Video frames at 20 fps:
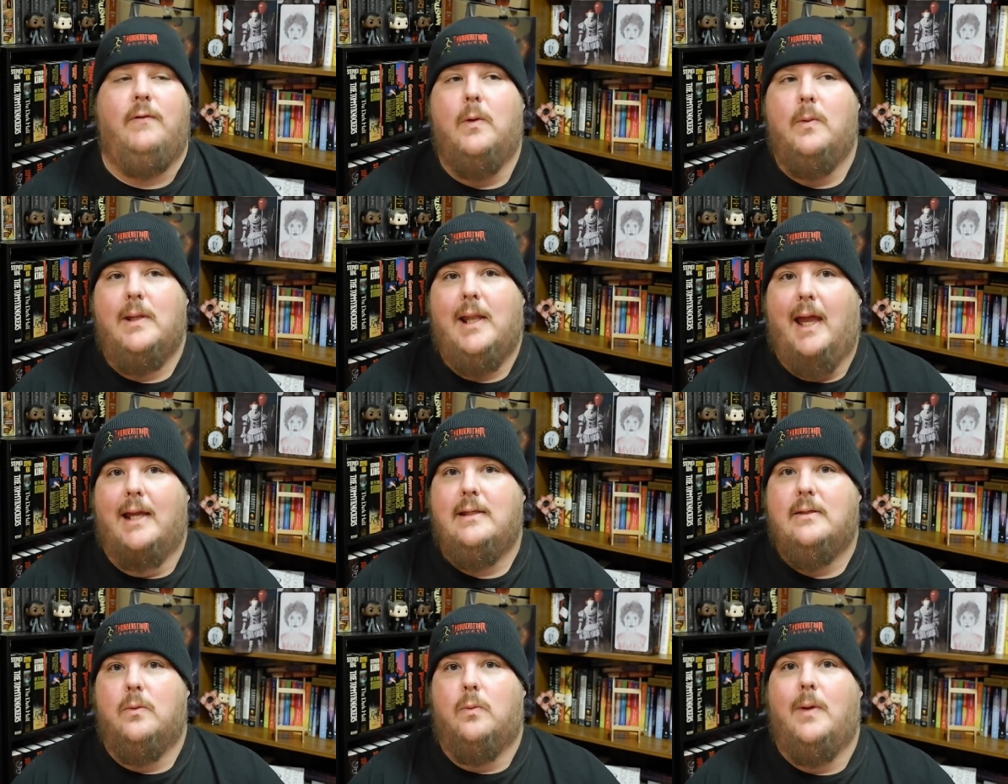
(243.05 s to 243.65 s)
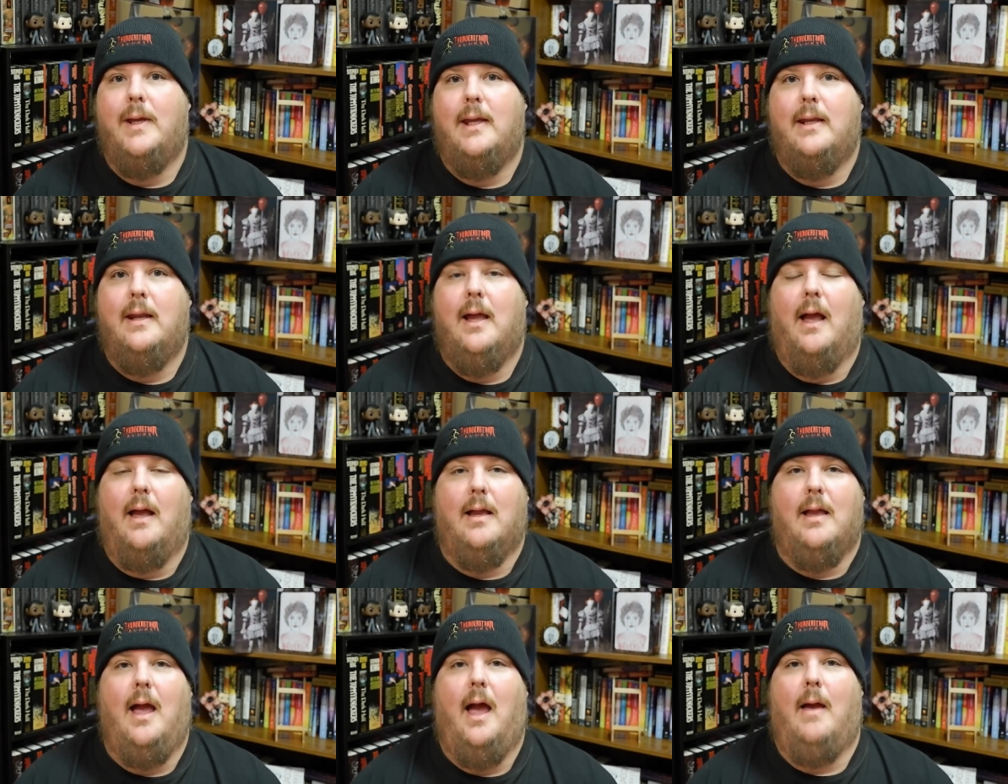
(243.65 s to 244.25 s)
If you would like to
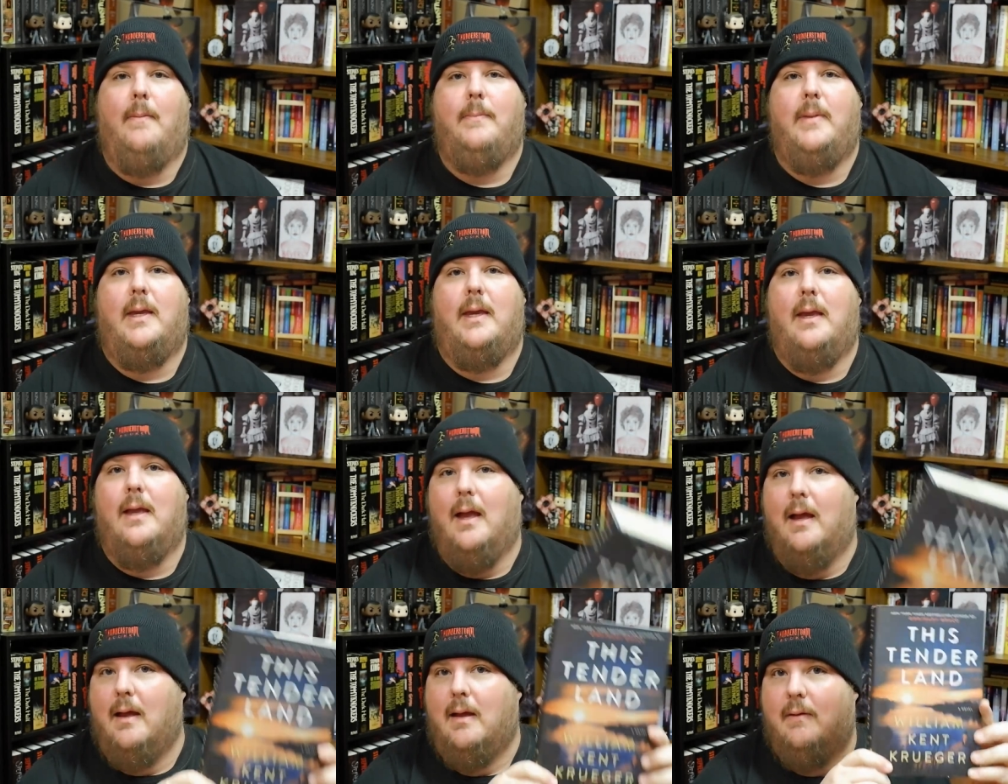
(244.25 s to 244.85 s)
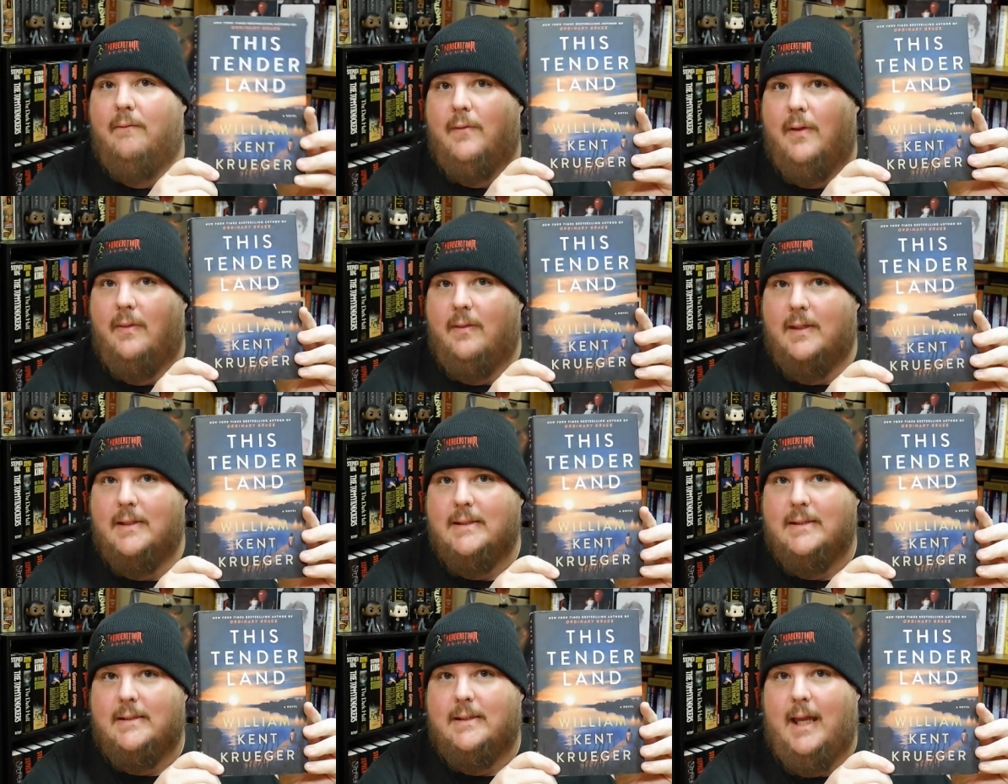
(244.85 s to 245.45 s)
win a copy
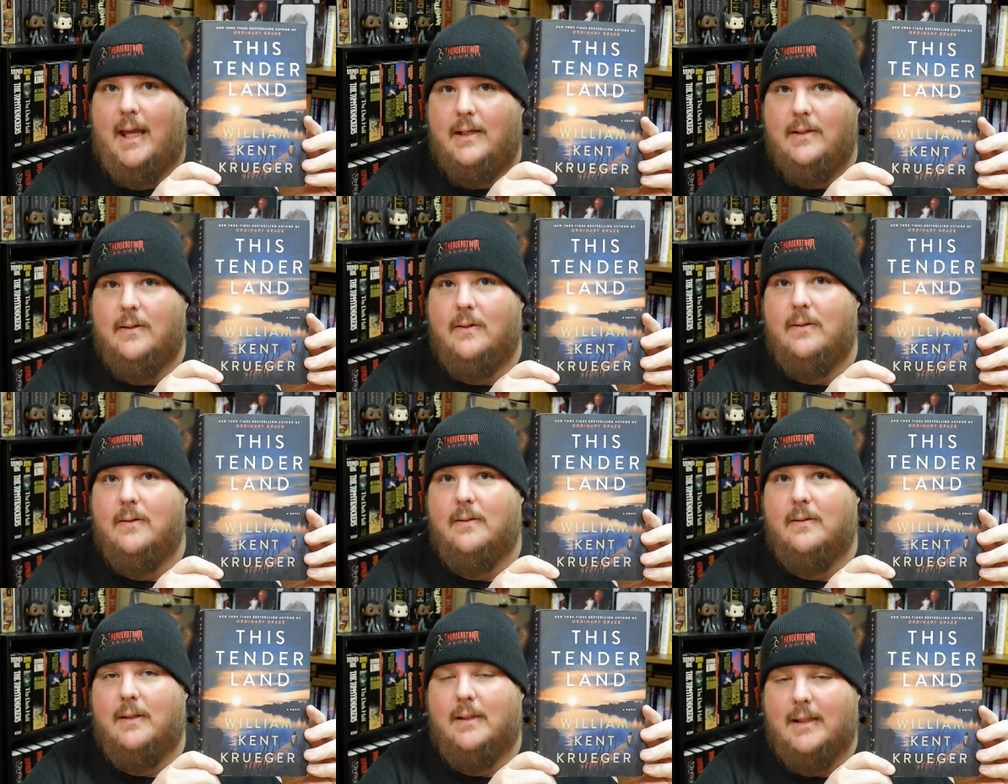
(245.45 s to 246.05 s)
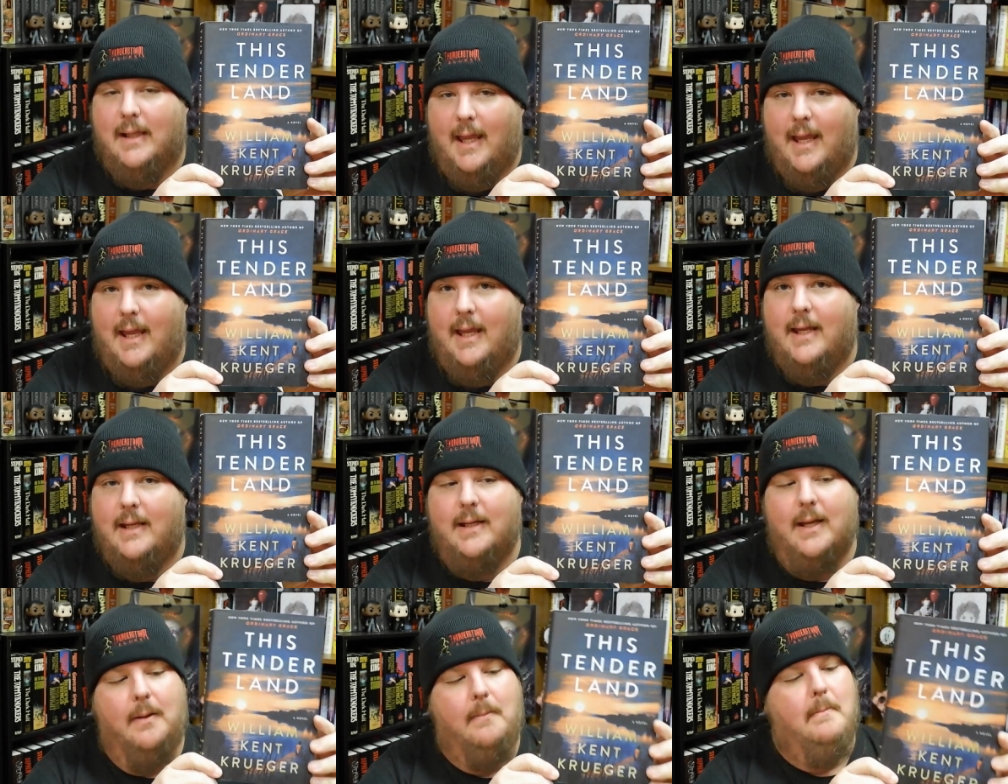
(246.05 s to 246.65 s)
of This Tender
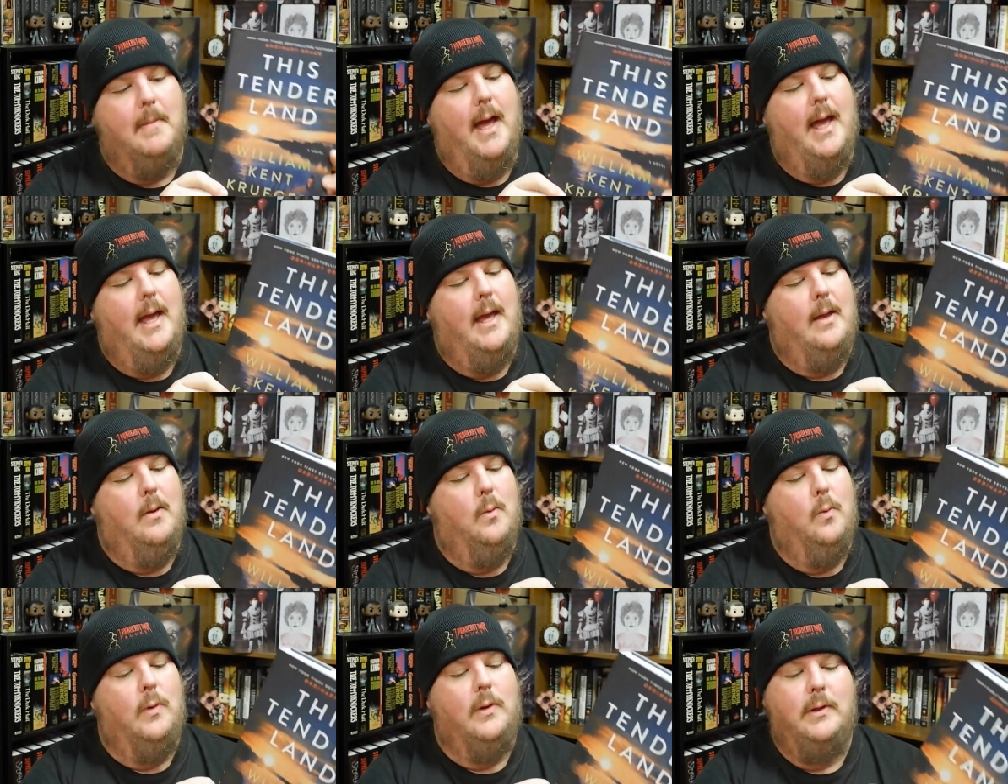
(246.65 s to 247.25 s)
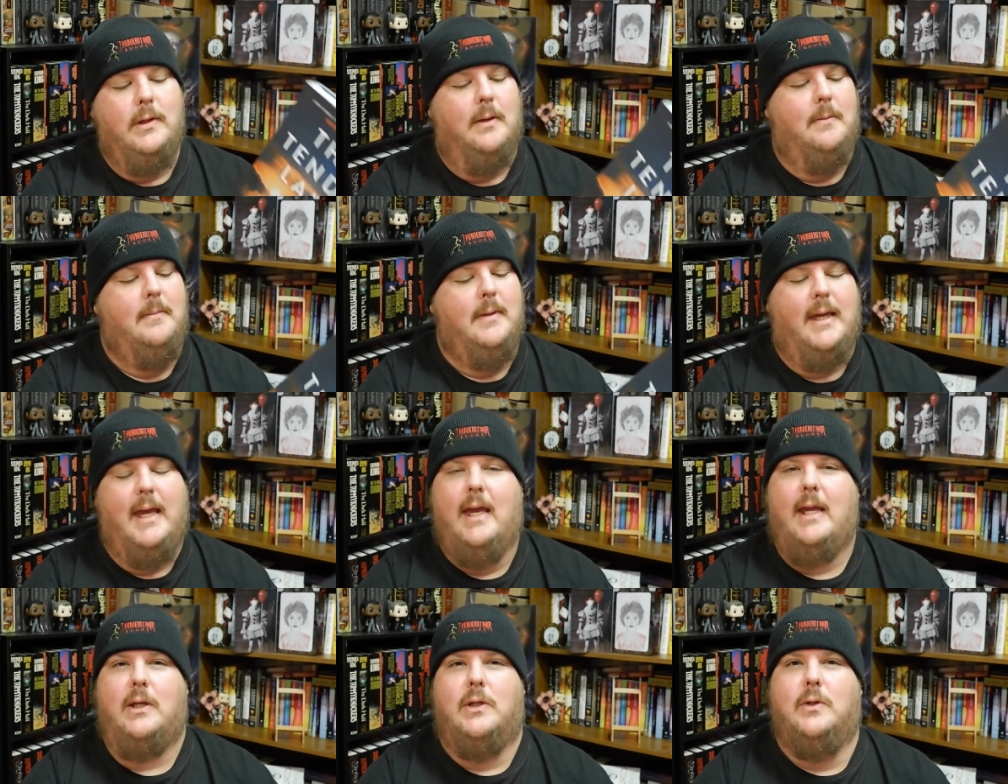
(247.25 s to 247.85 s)
Land by
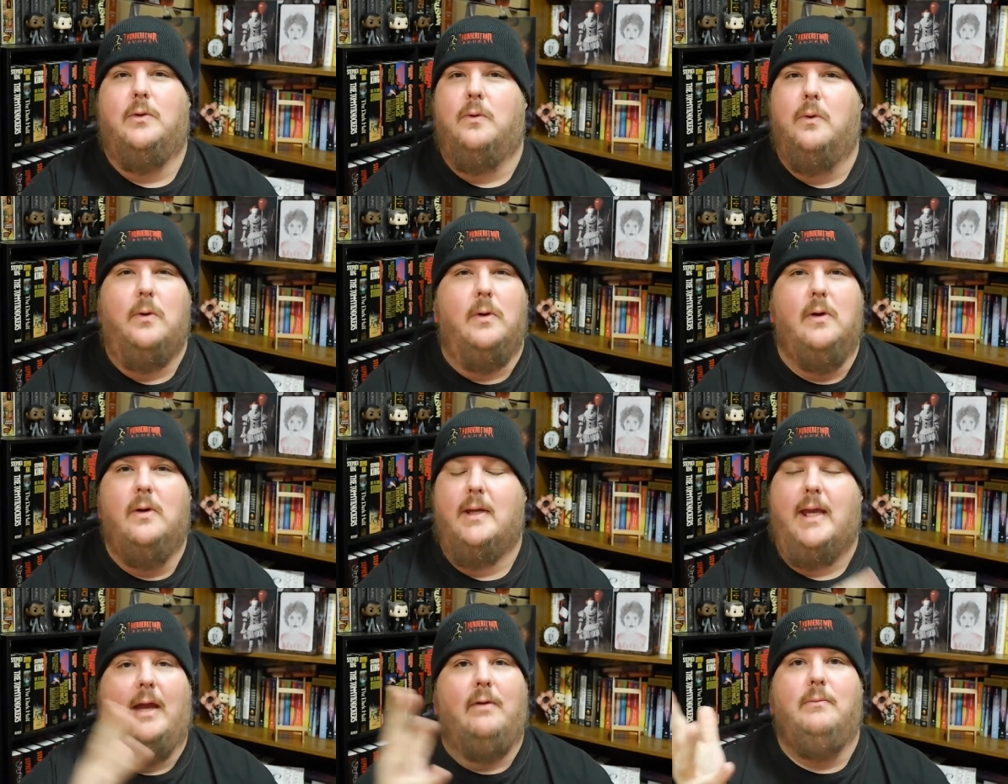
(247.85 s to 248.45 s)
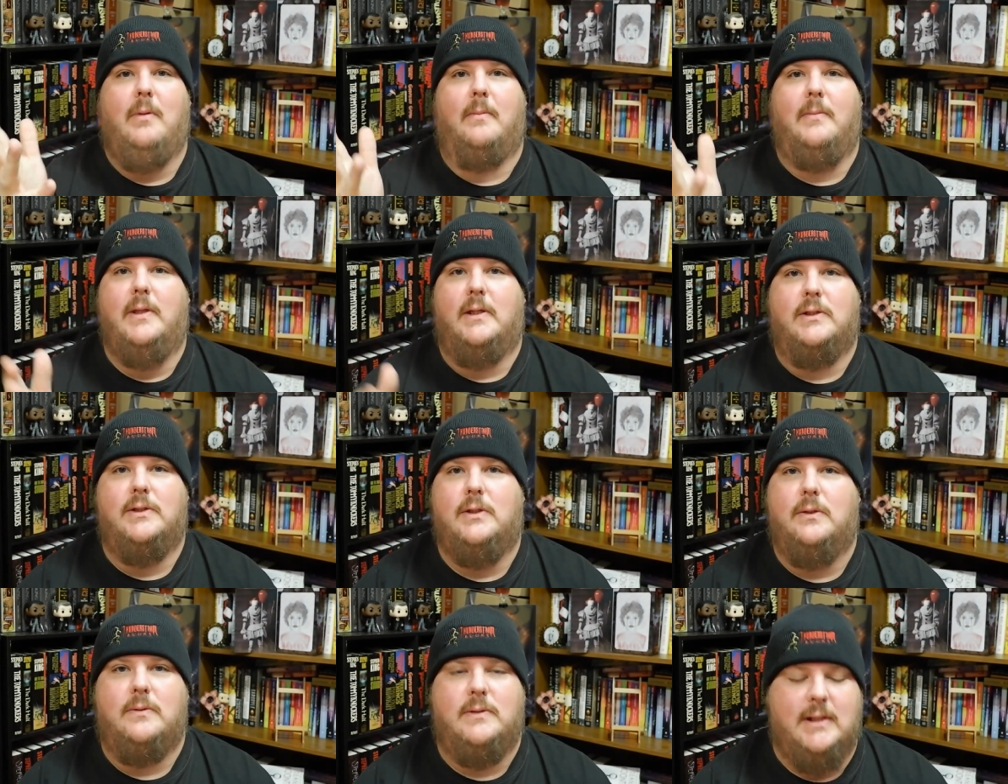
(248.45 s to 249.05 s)
William Kent Krueger, can't remember
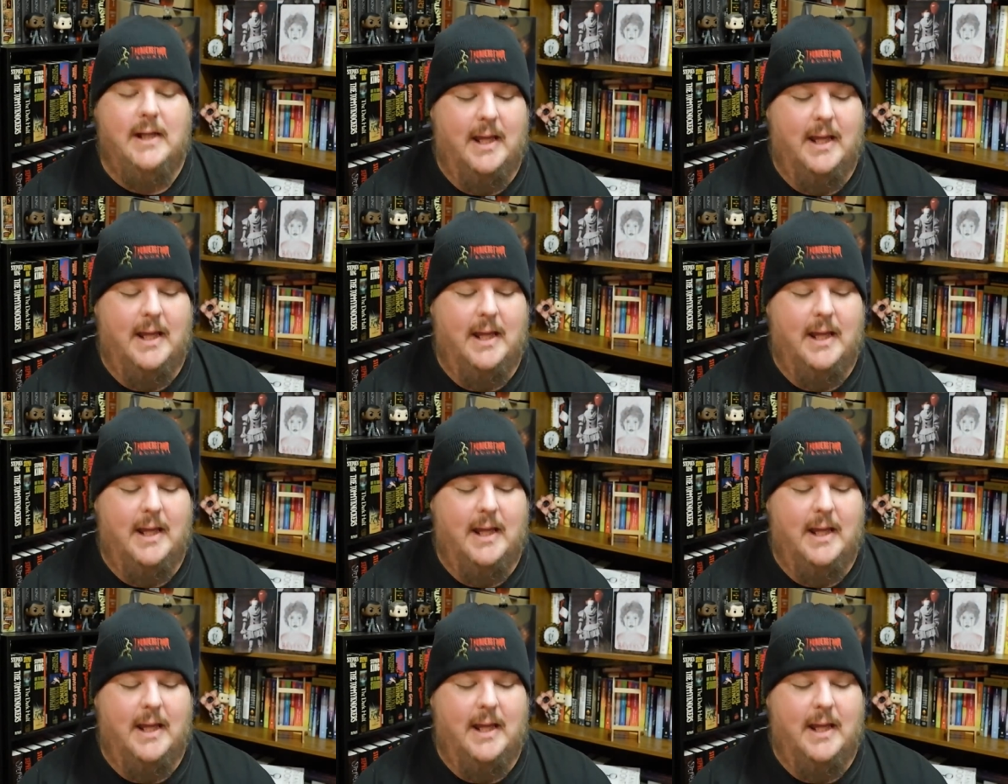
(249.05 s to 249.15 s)
this dude's